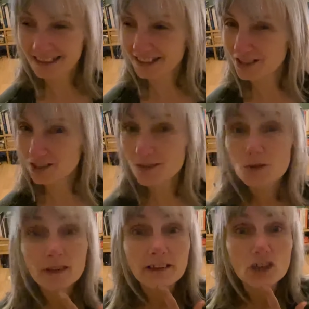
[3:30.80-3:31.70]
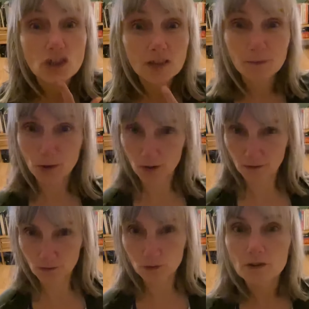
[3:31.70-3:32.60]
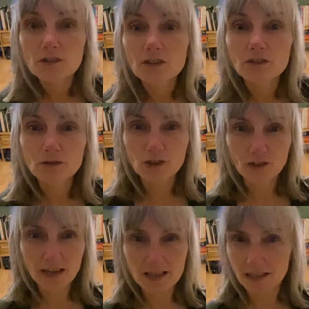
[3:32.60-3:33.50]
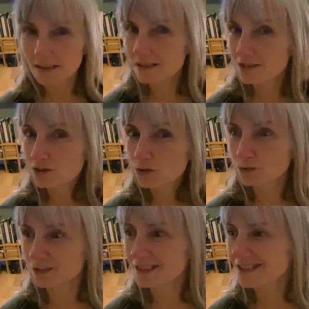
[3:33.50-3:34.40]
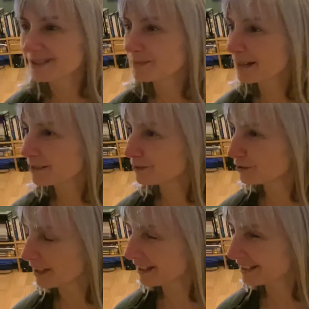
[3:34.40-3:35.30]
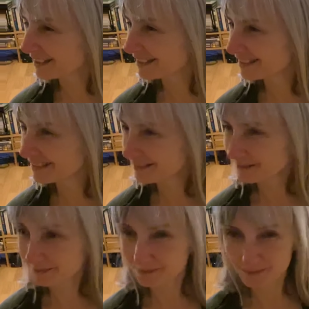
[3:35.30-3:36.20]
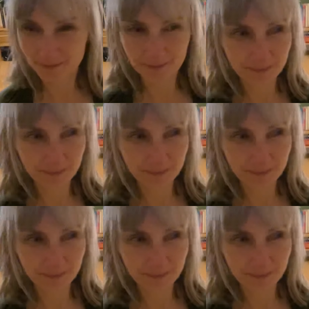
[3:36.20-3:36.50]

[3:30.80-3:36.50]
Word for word: you do this without your chin poking forward so you're not creating this shortness in the back of your neck? Hmm.